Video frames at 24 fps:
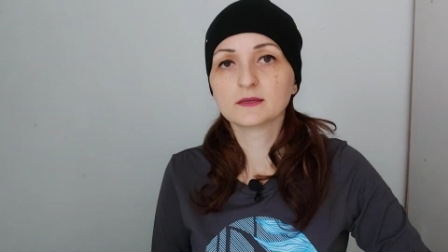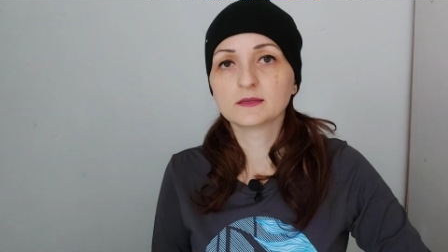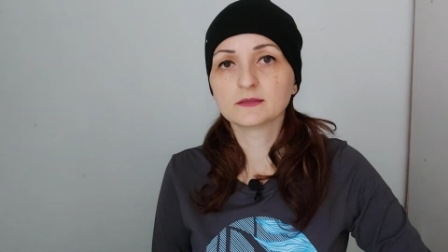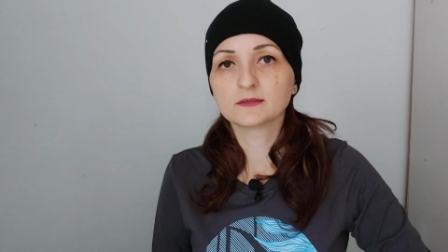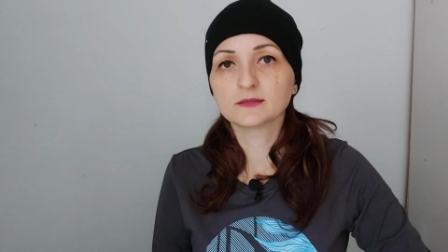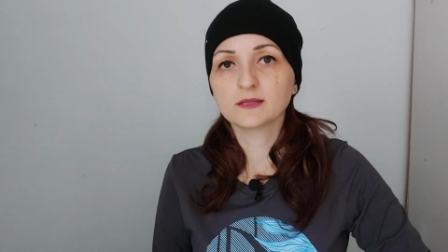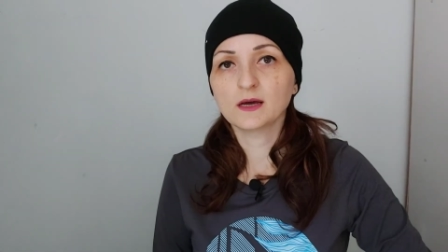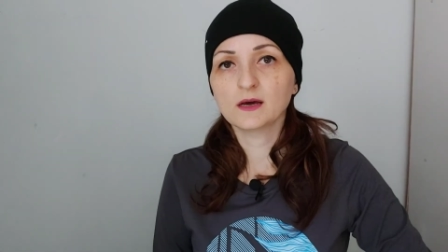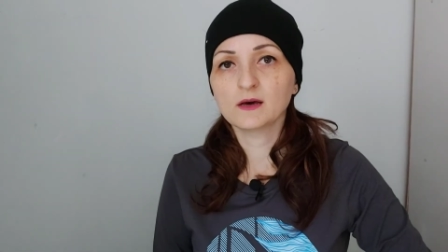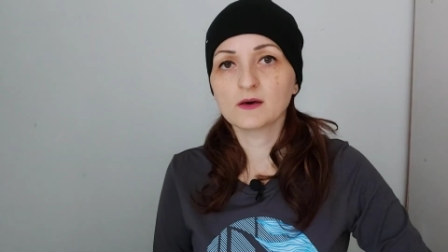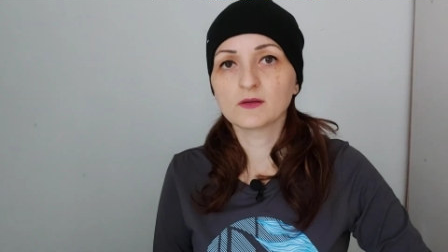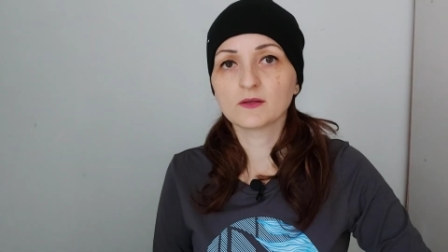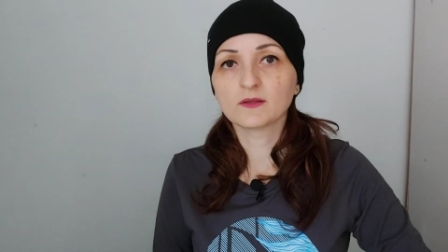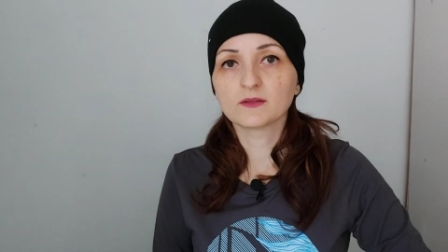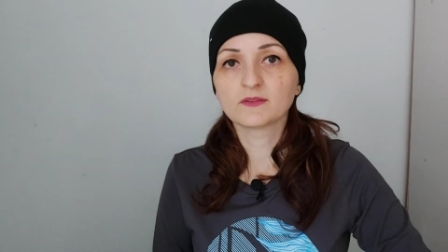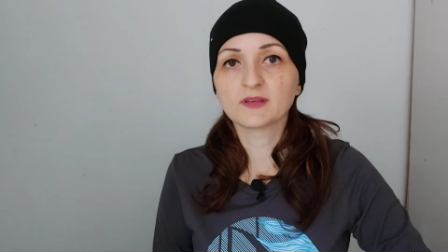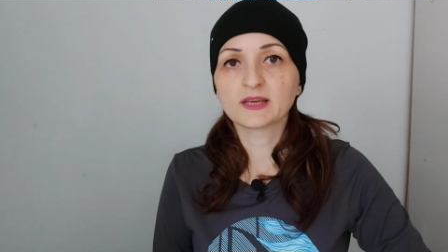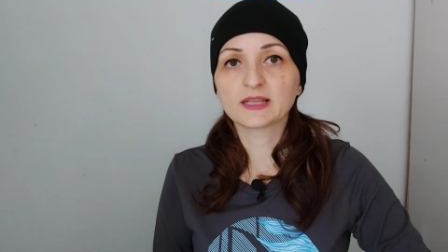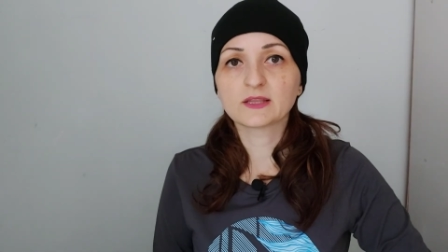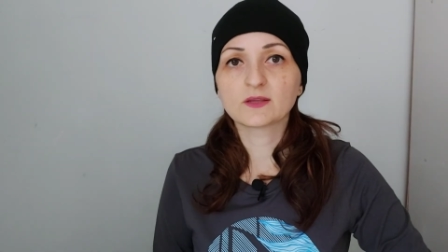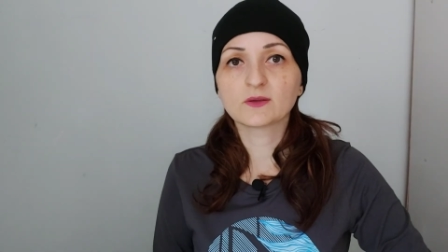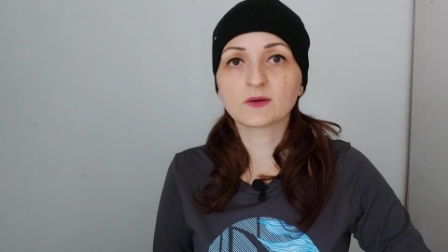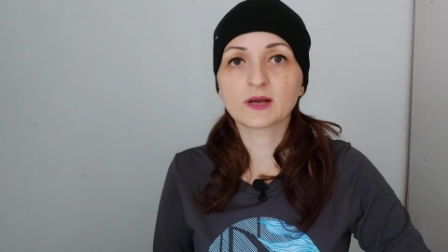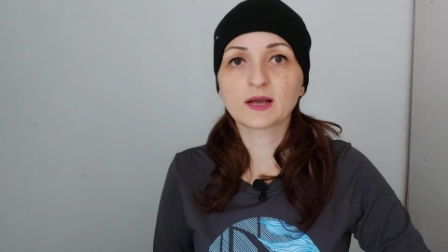Now
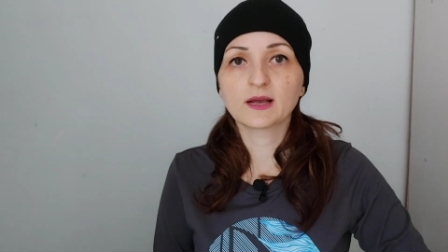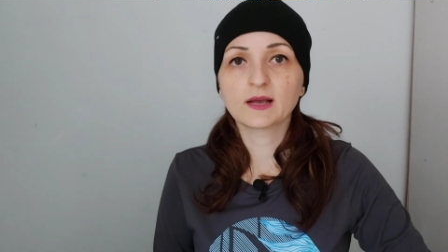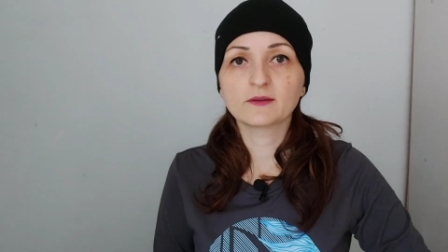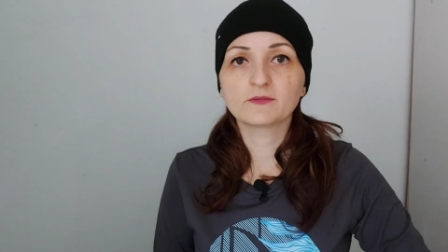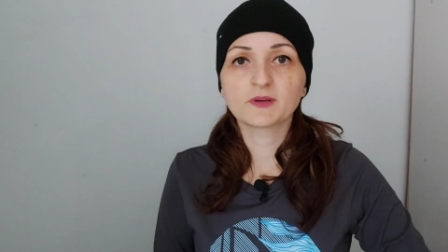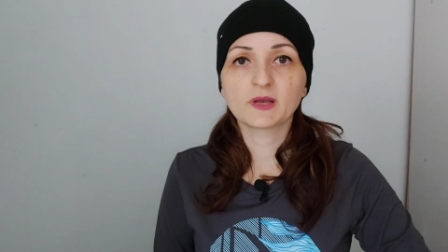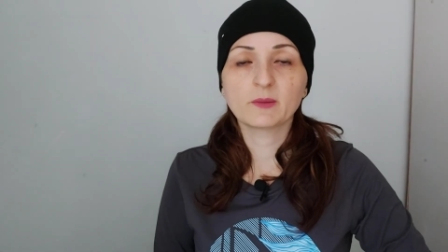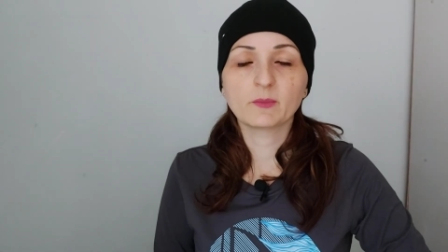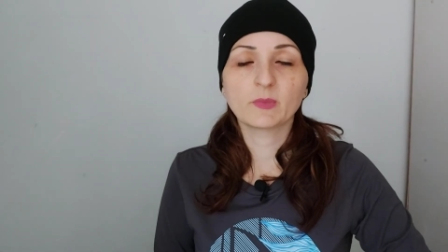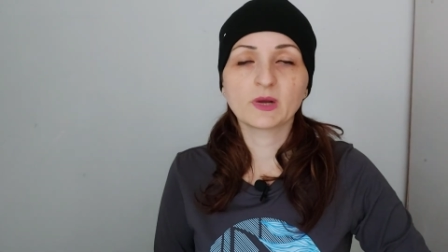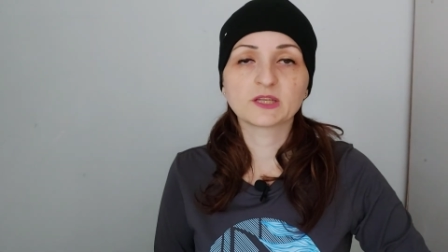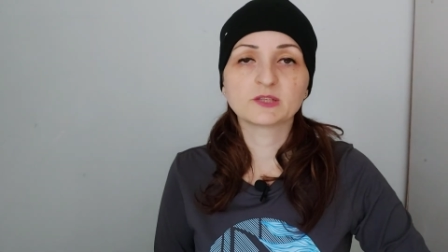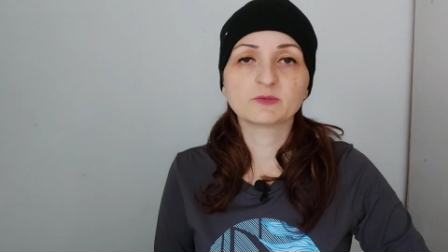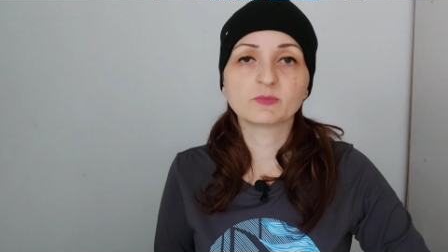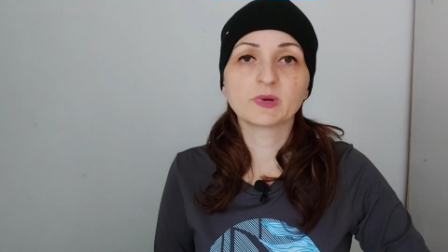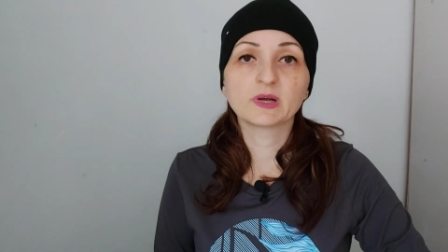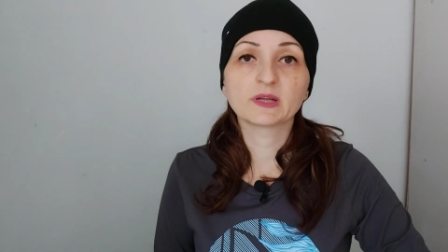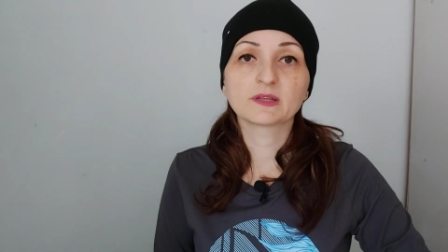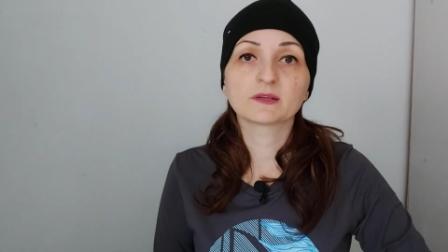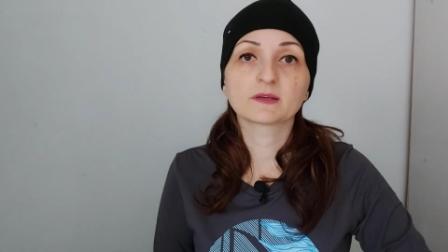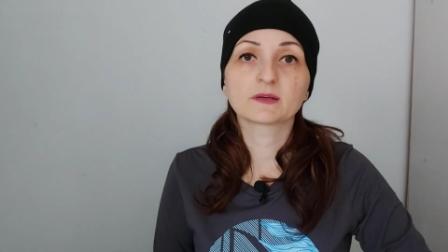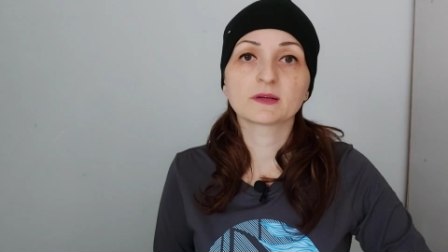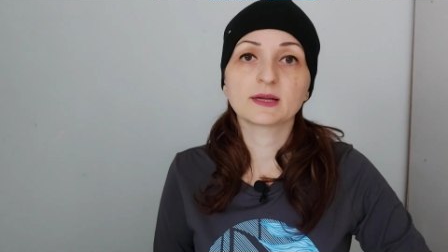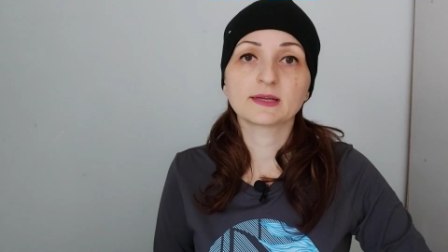that you have a much
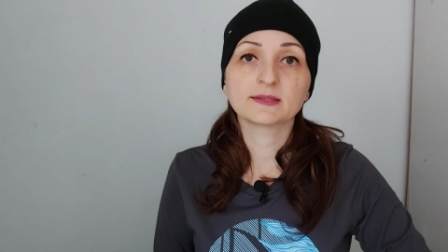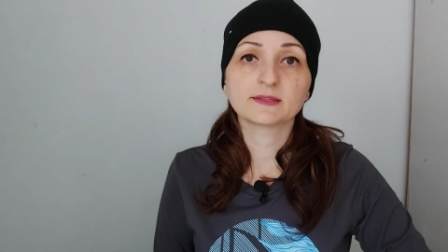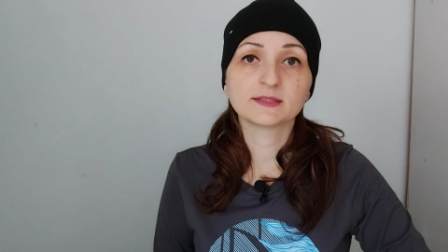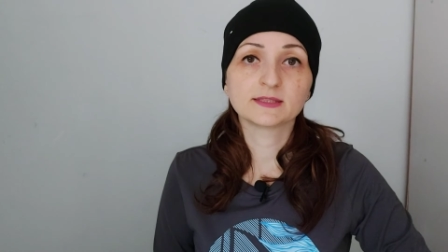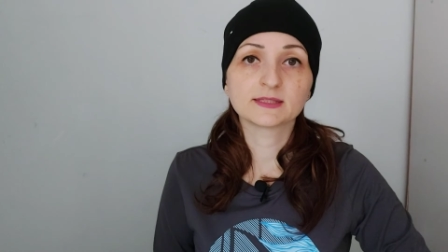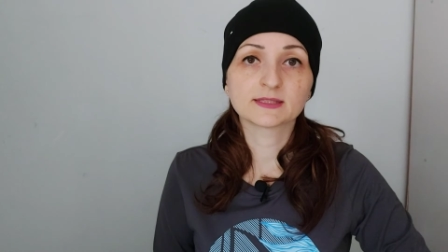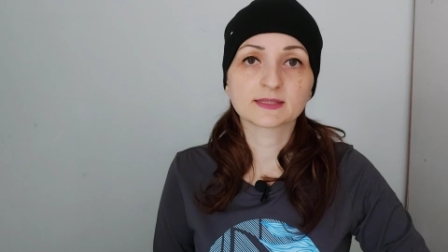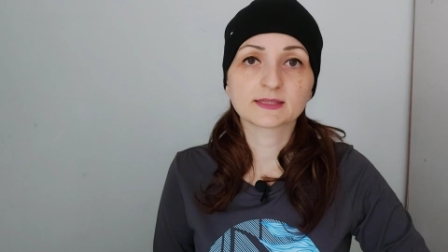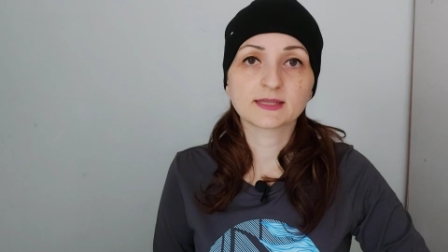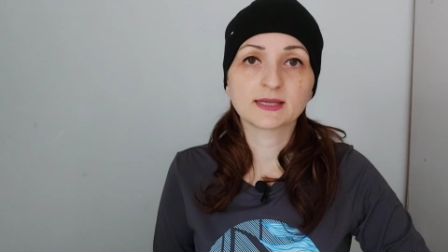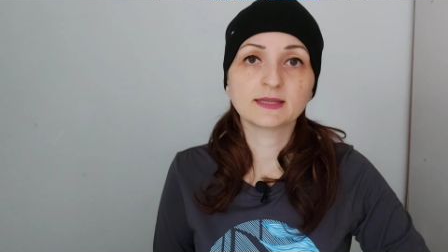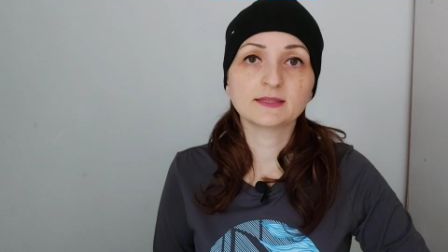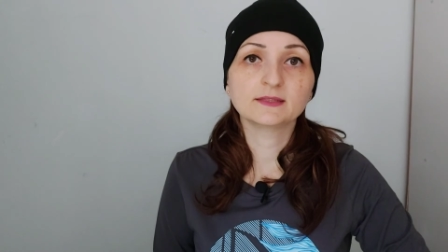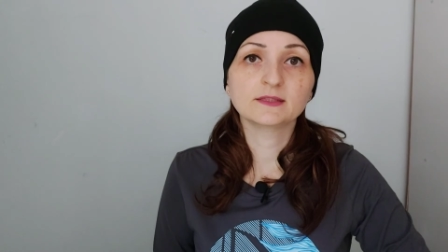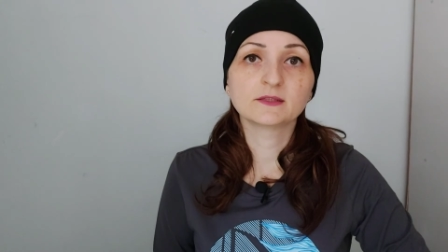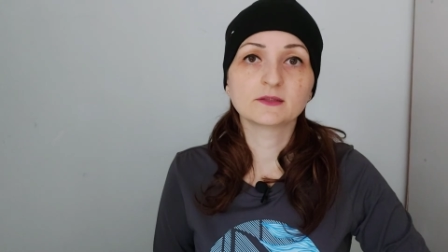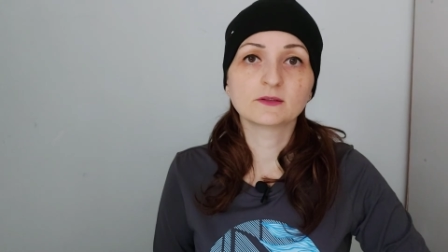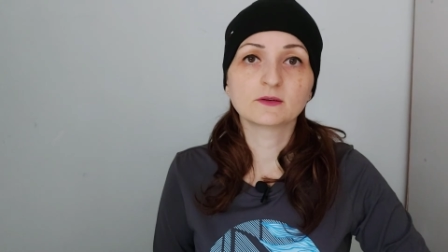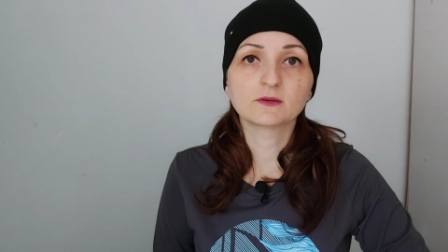better understanding